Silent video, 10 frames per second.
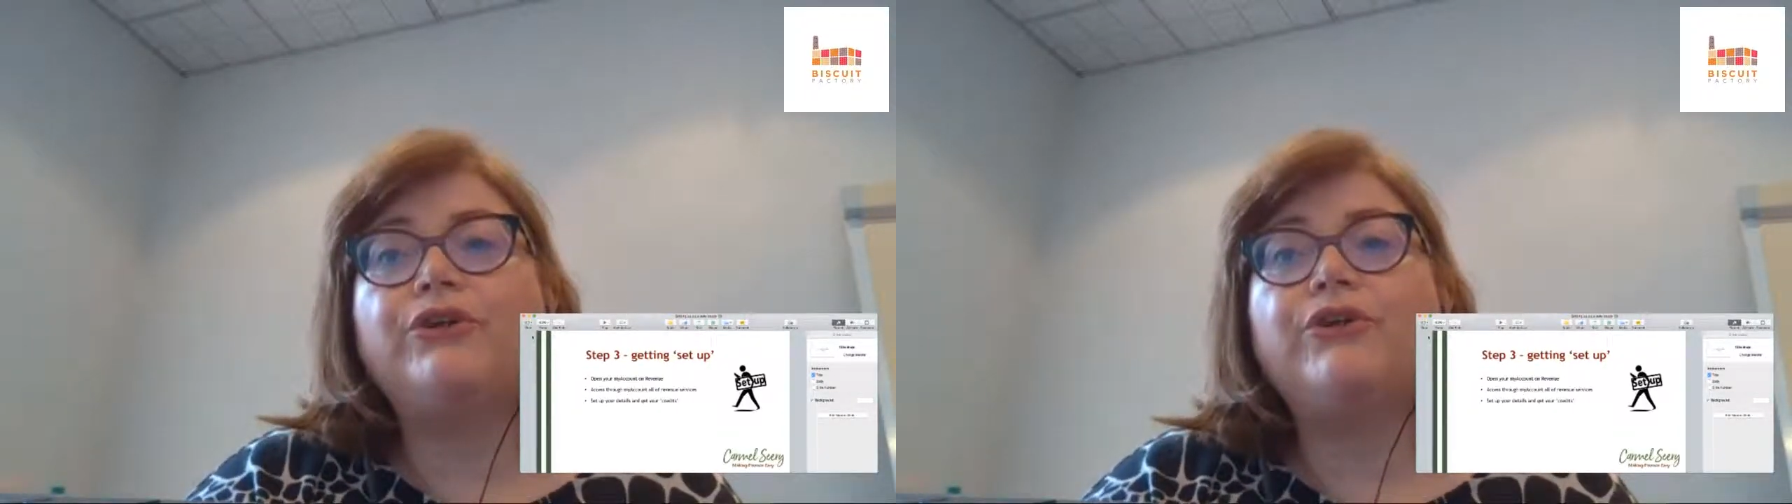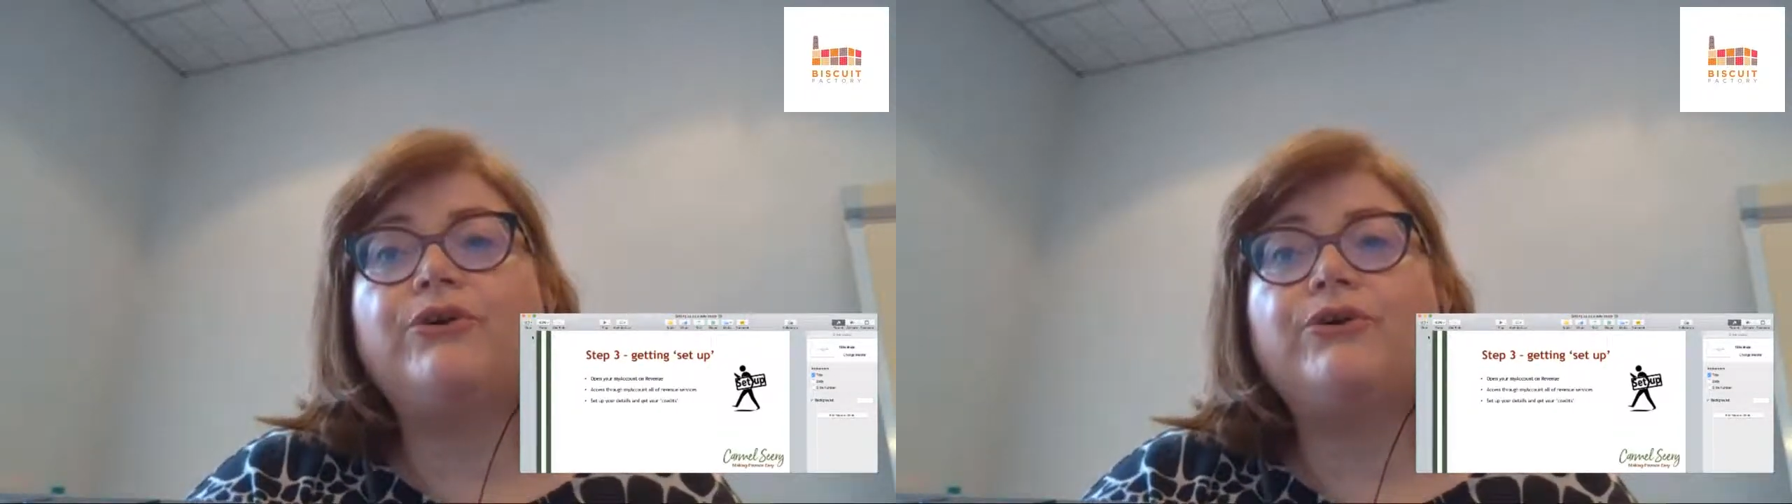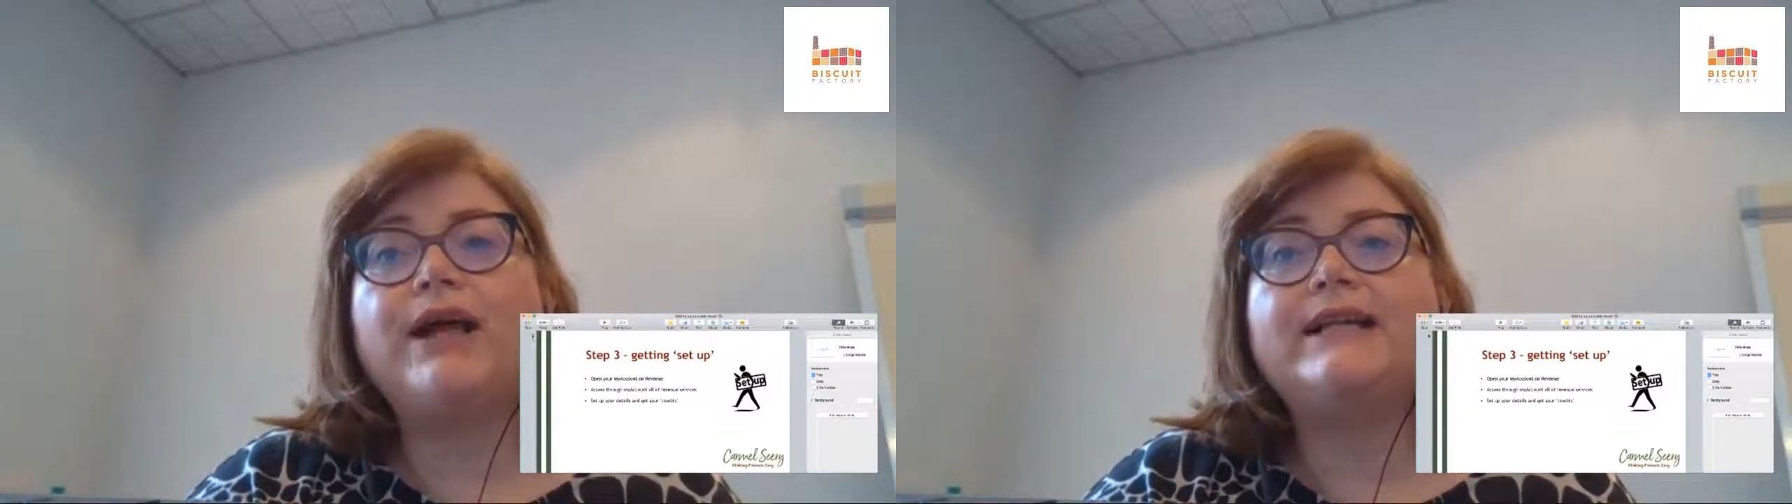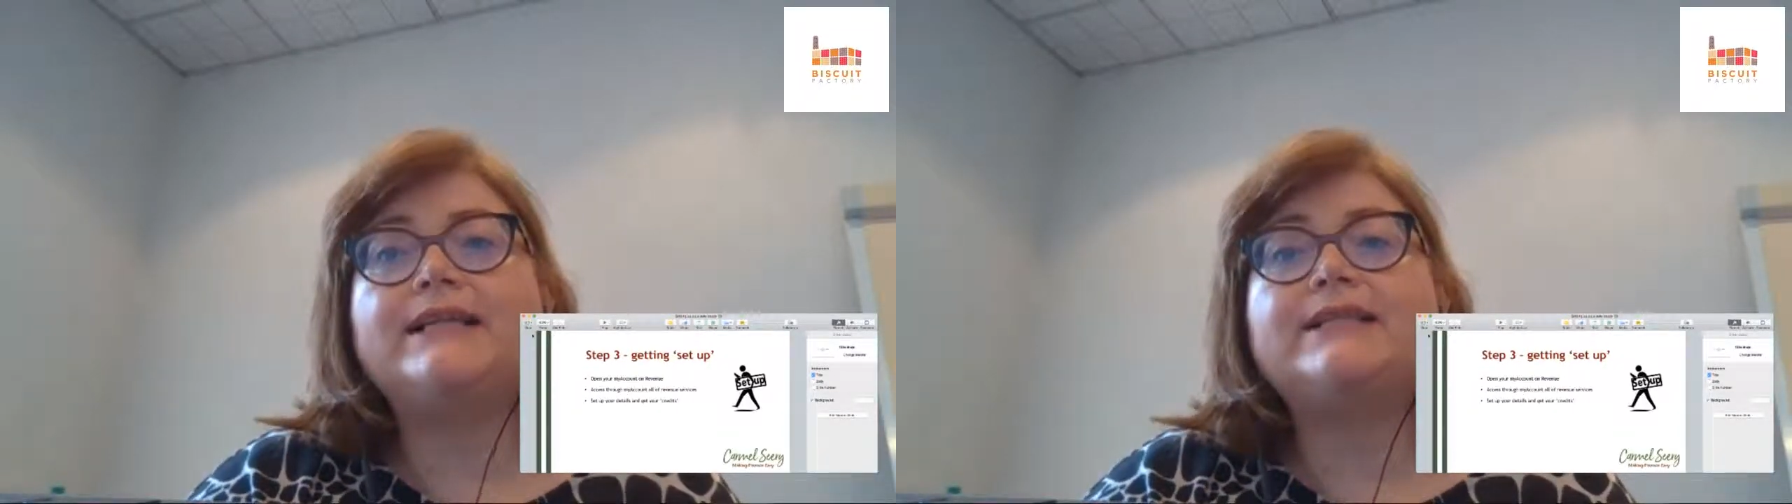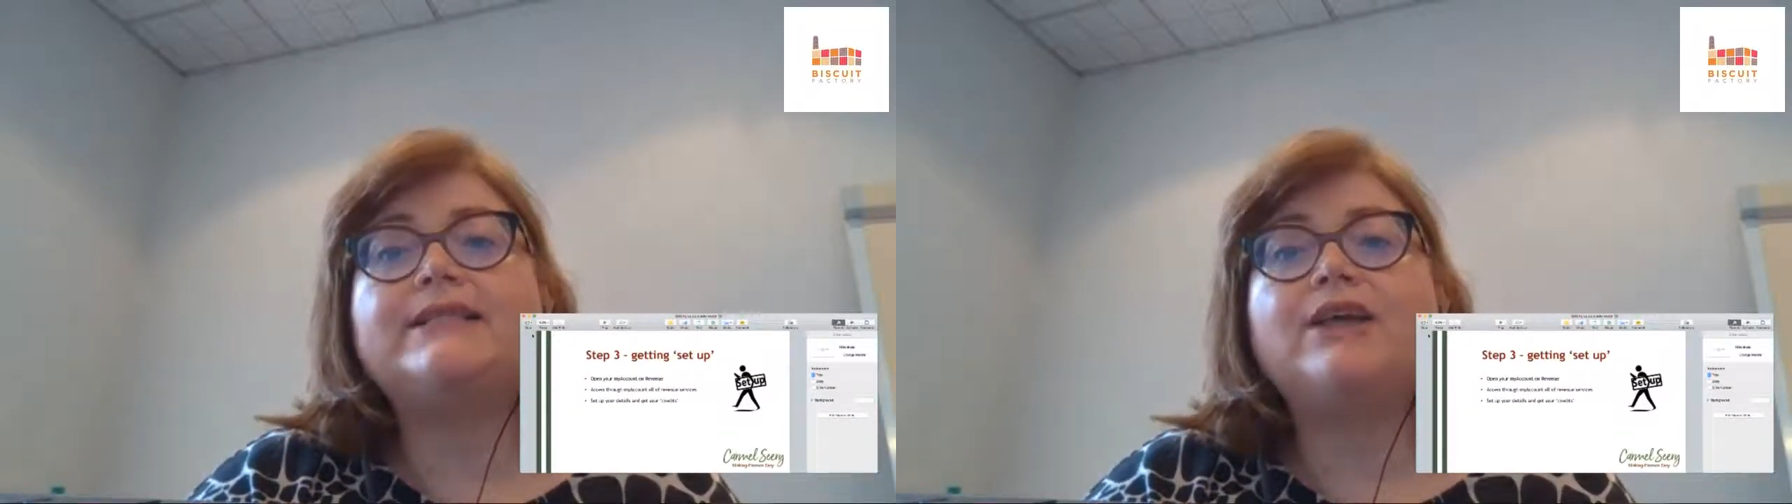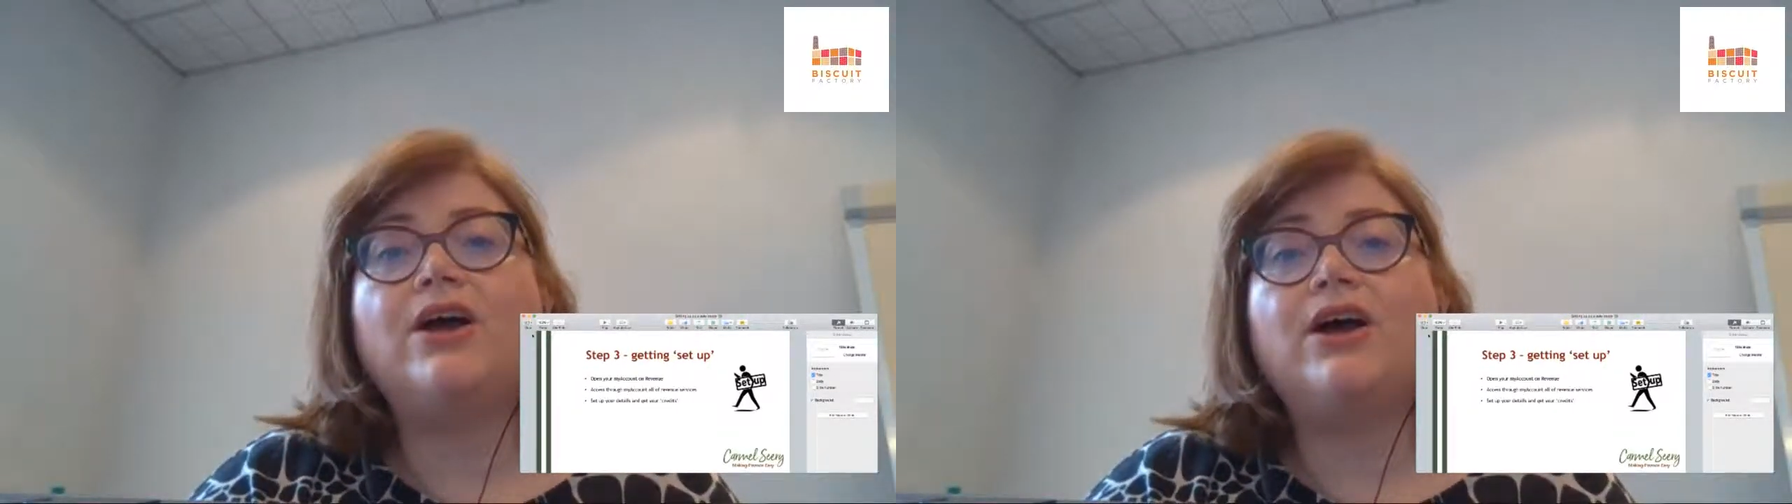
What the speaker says: your credits